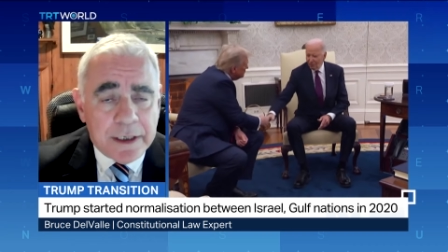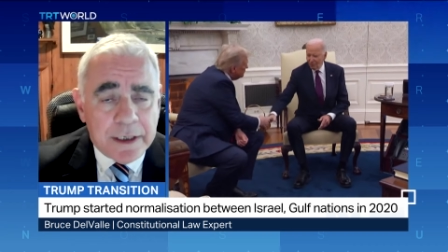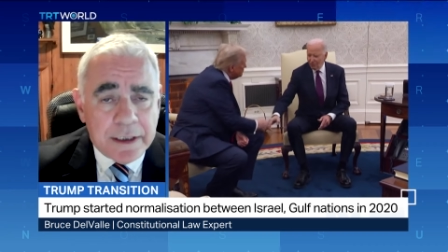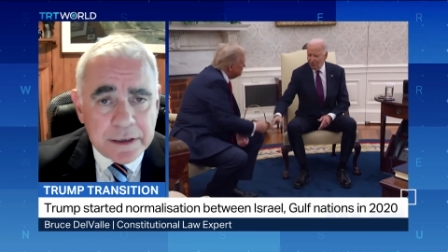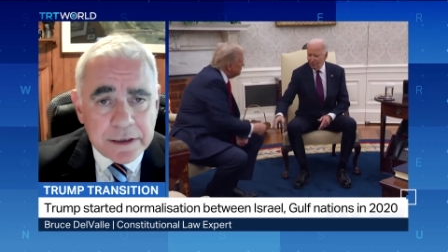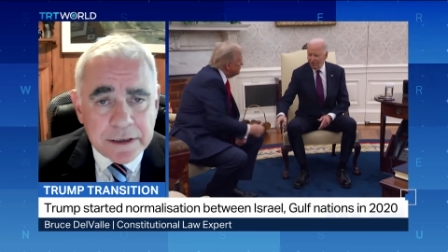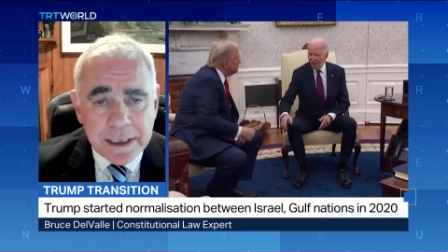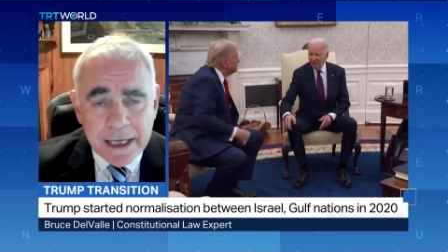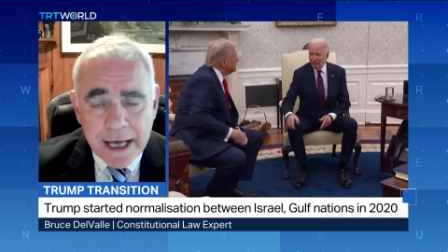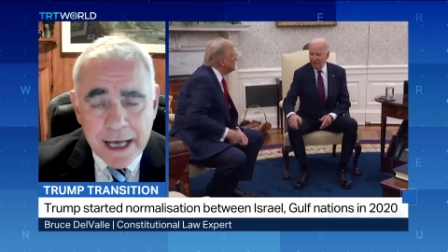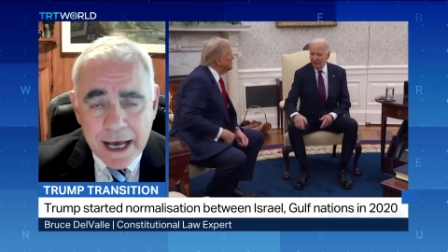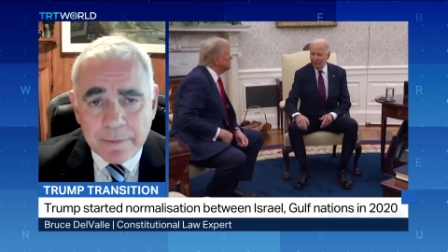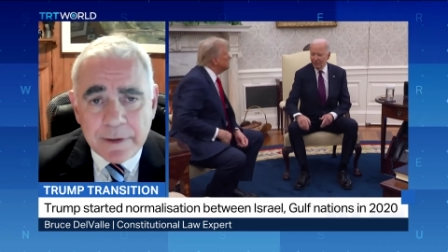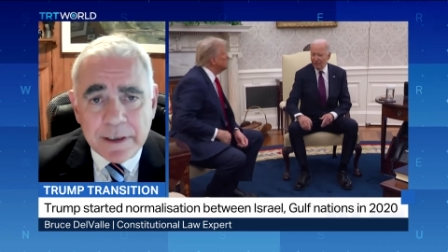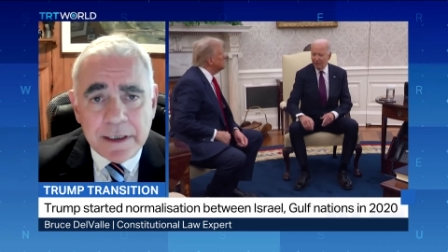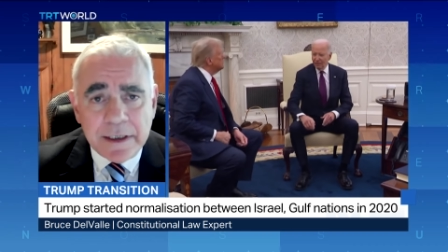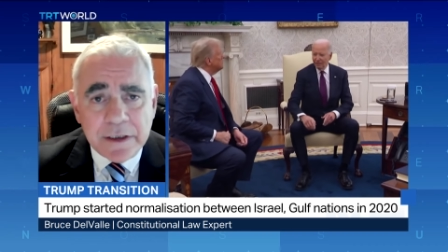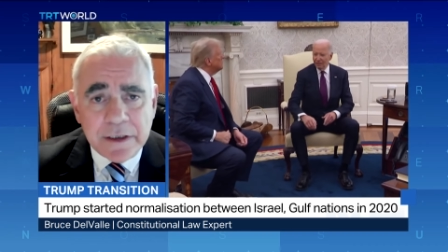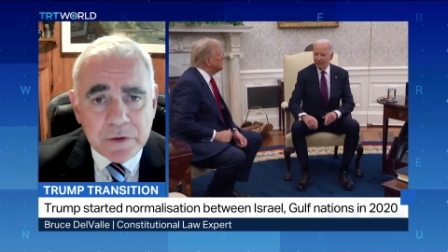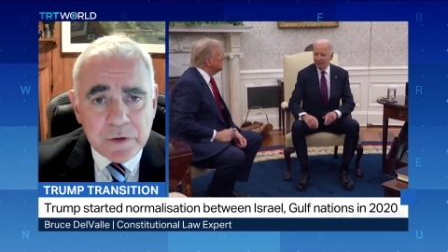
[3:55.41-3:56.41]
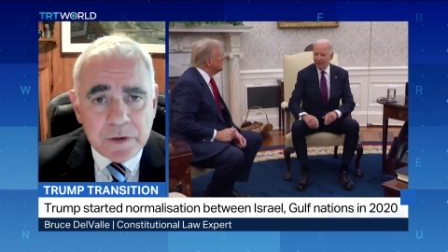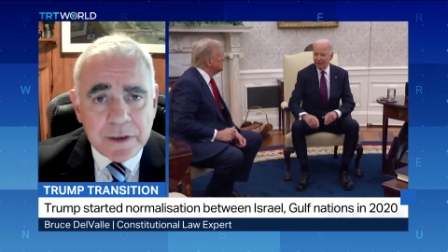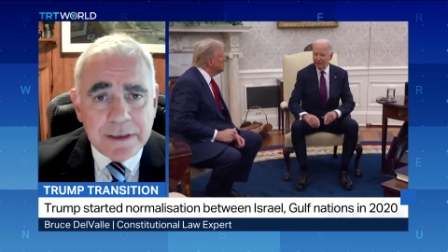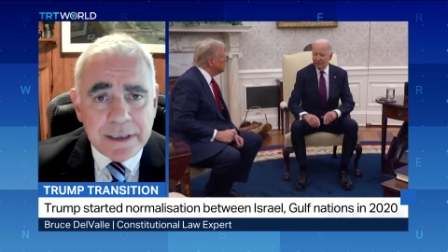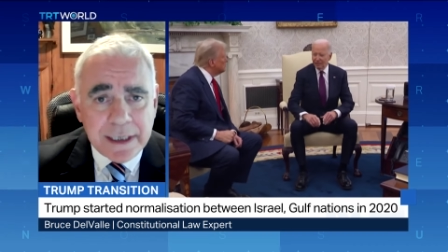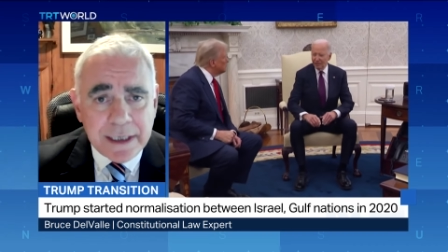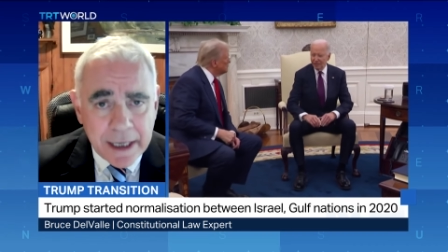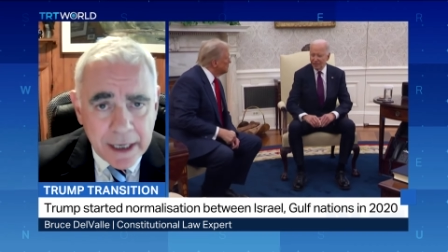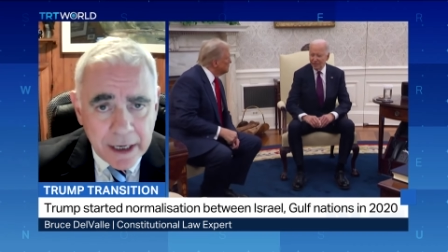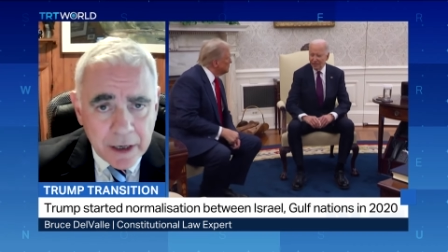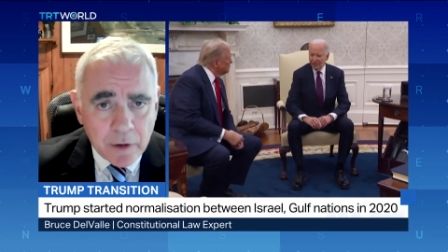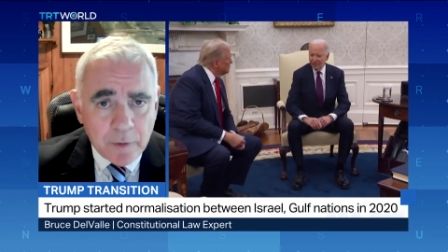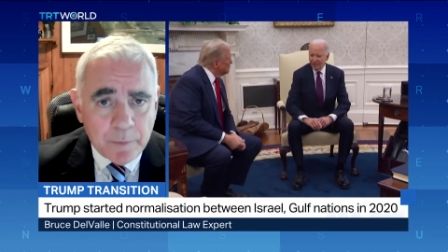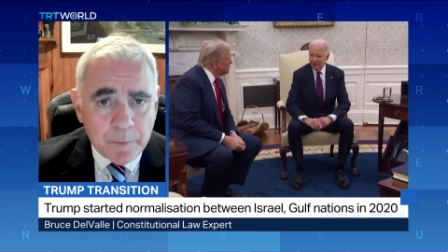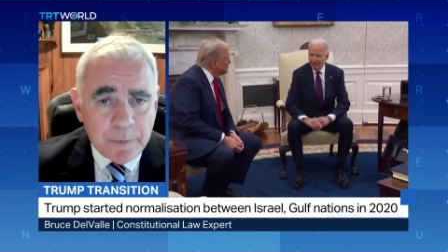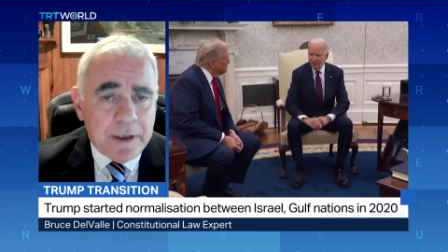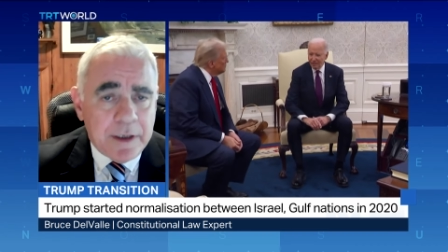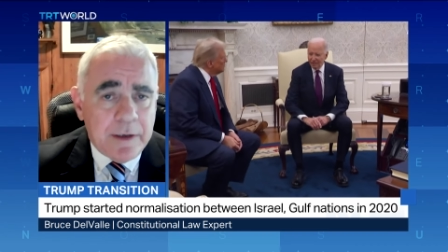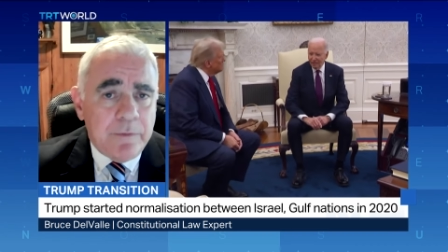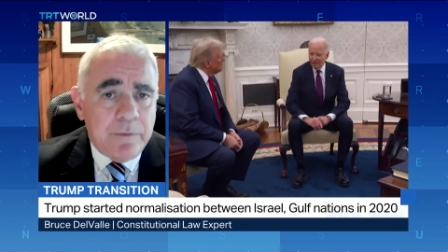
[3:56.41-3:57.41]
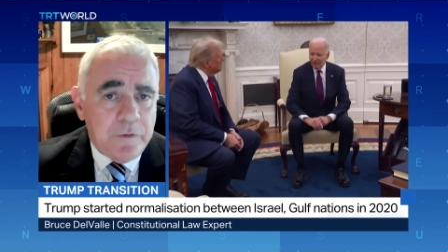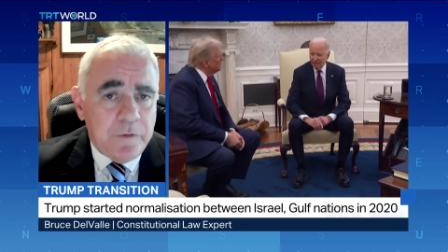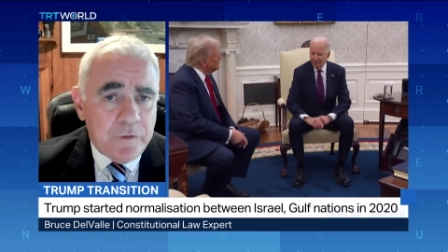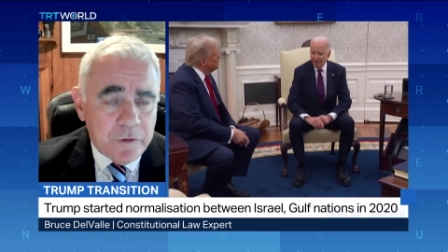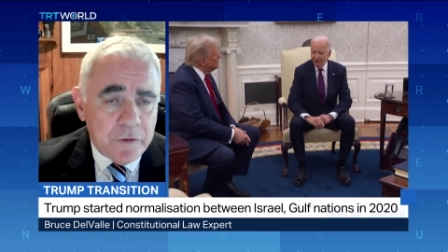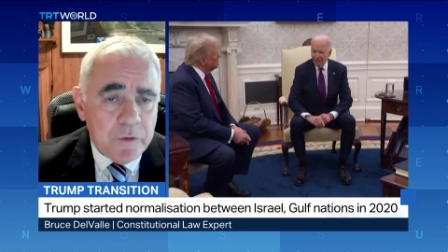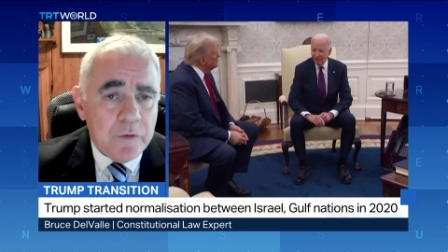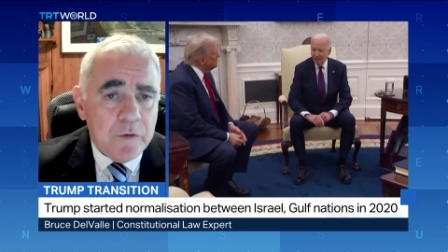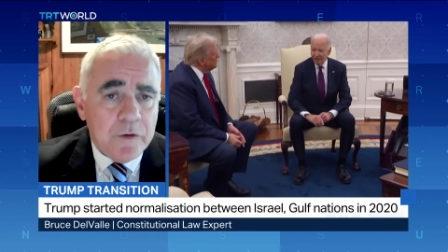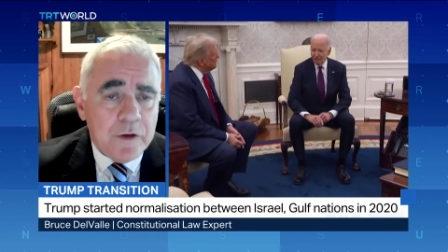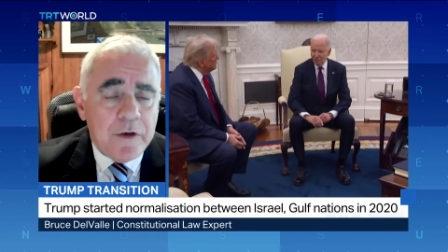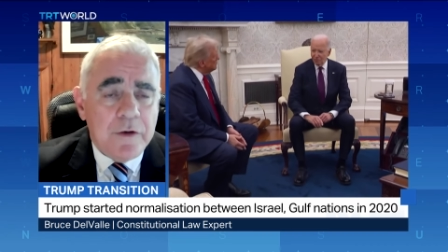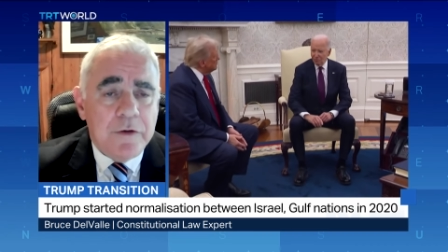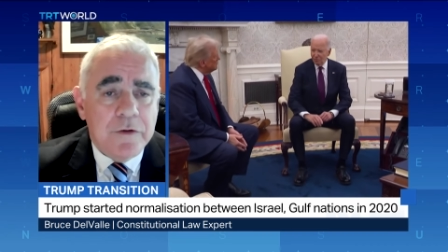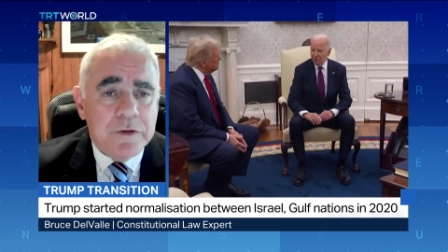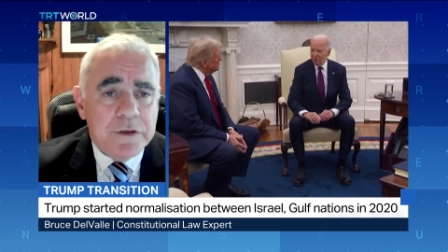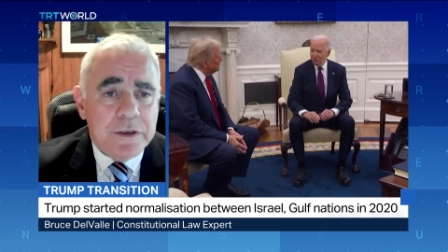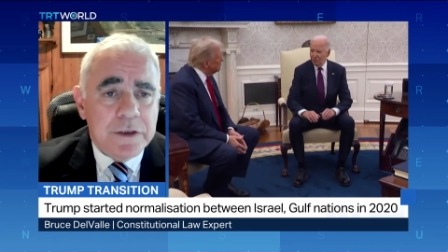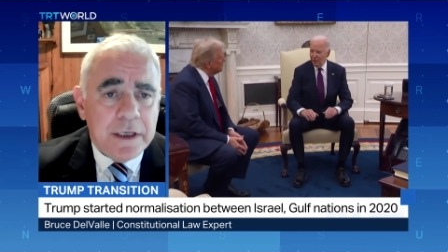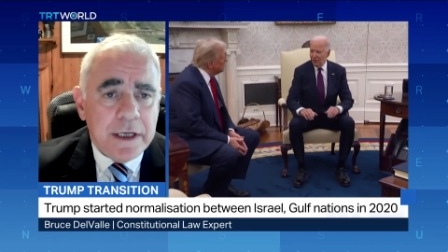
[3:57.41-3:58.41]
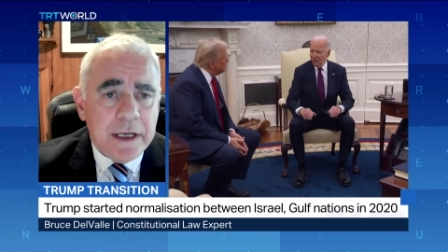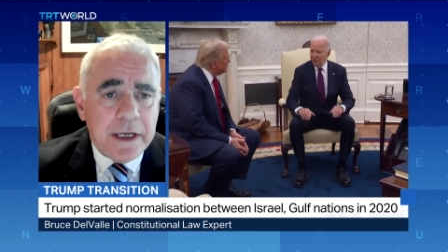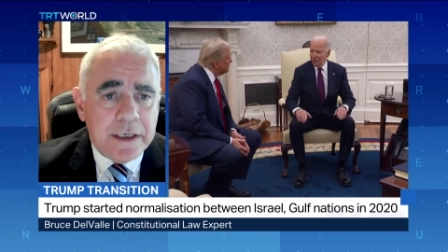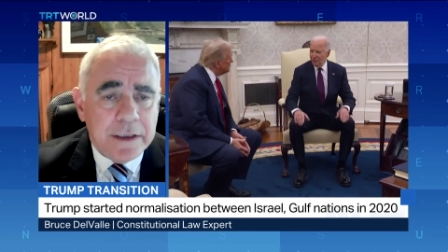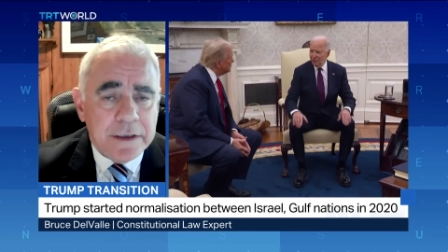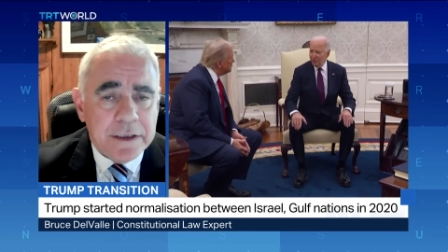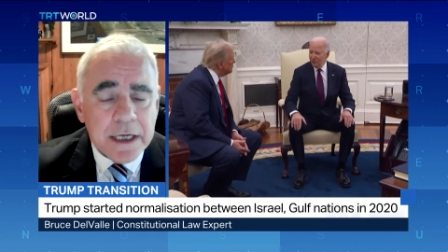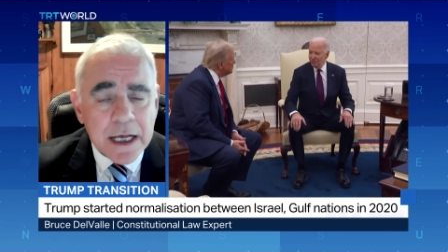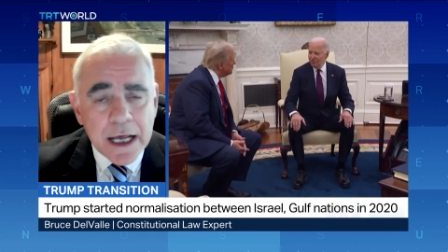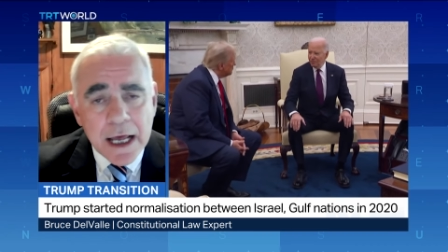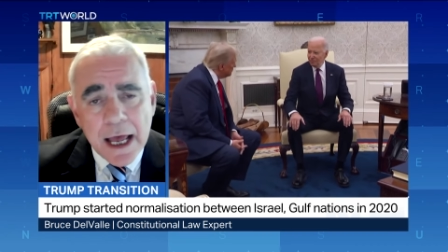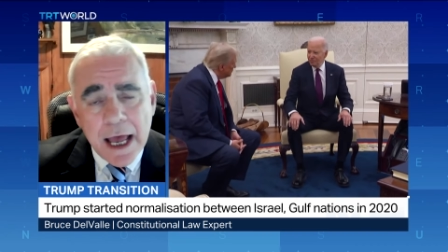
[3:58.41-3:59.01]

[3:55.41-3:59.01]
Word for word: And this cabinet is going to help him do those things.